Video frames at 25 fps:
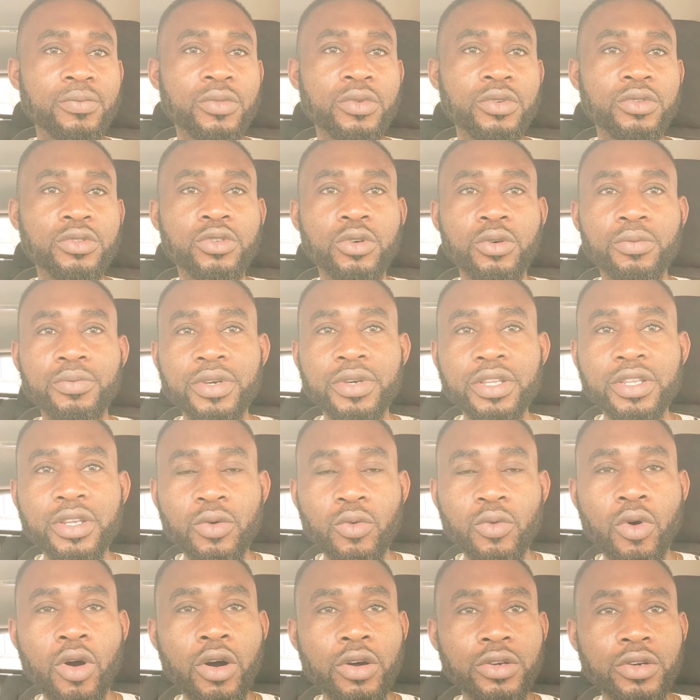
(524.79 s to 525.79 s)
to be the
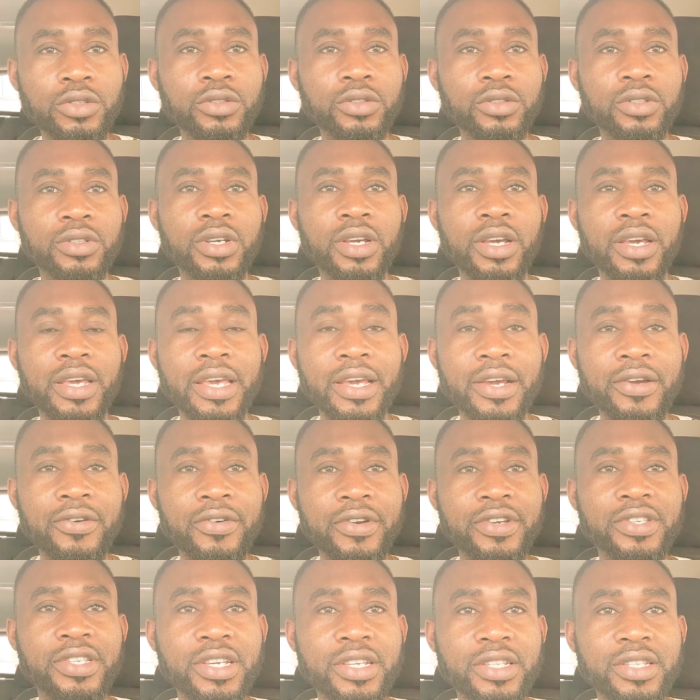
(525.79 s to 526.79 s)
one
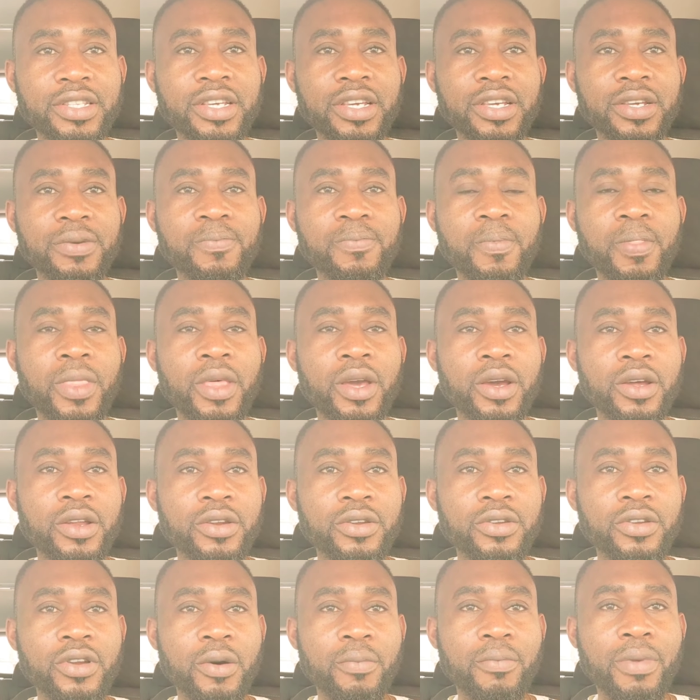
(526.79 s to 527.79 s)
increasing the
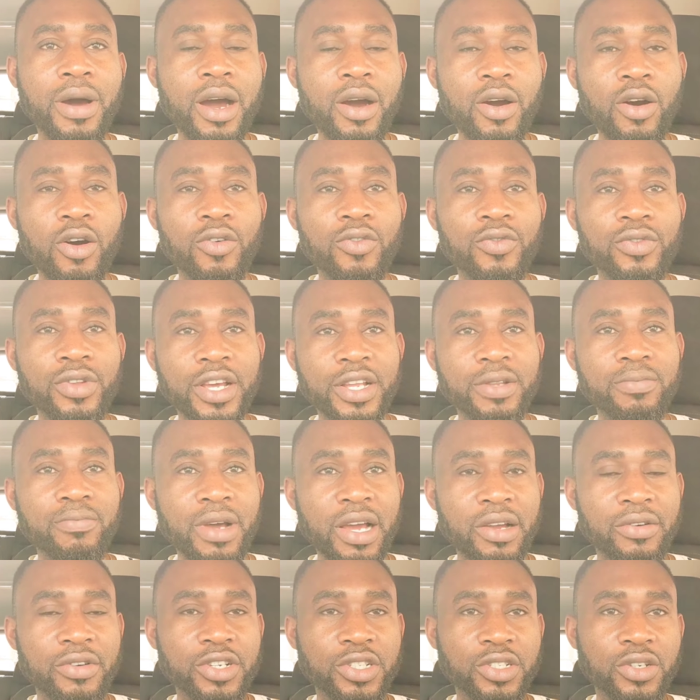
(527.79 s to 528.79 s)
number of net
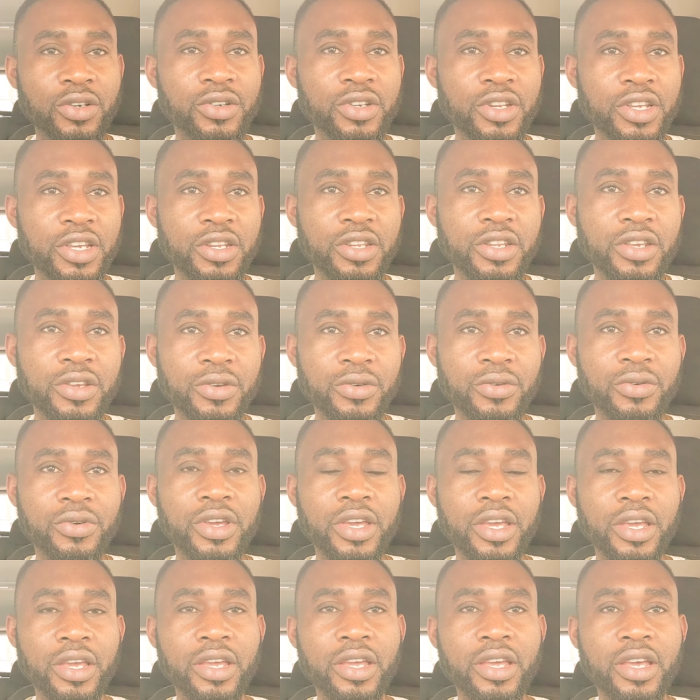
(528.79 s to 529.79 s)
migration in the UK.